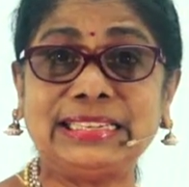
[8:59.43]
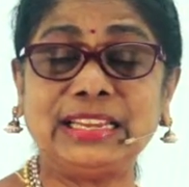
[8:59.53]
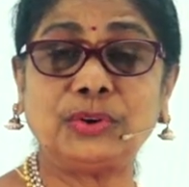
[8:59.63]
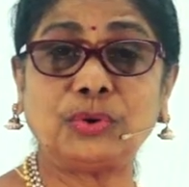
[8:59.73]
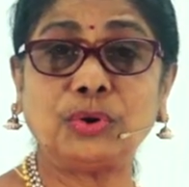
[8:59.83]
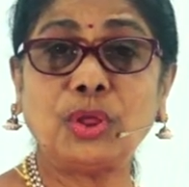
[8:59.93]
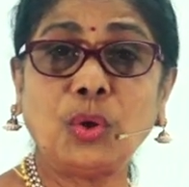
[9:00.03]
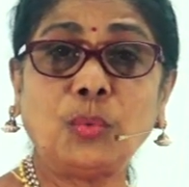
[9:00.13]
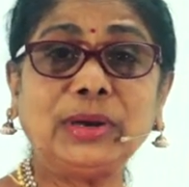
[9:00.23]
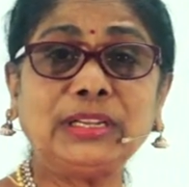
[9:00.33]
0.
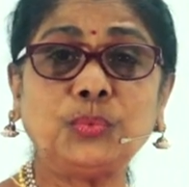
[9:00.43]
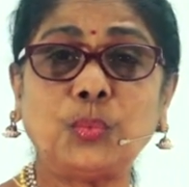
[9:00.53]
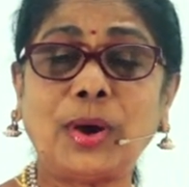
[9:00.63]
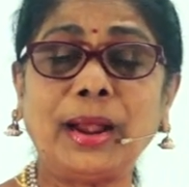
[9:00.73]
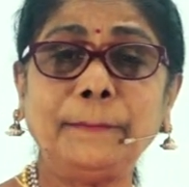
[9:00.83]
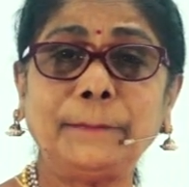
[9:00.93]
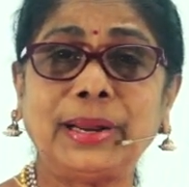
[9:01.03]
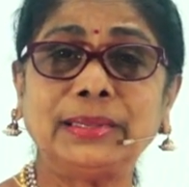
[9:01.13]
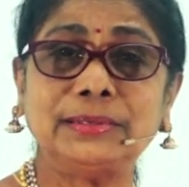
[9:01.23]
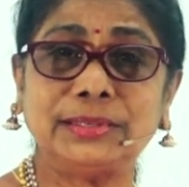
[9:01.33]
What is 1
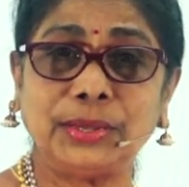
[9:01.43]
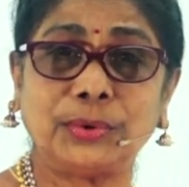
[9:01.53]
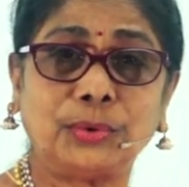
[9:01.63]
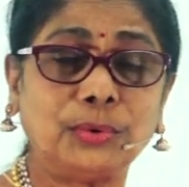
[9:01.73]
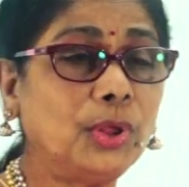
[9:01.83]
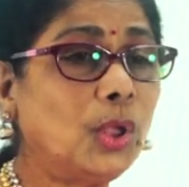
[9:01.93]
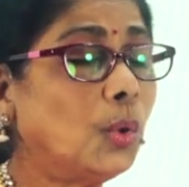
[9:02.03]
plus 0?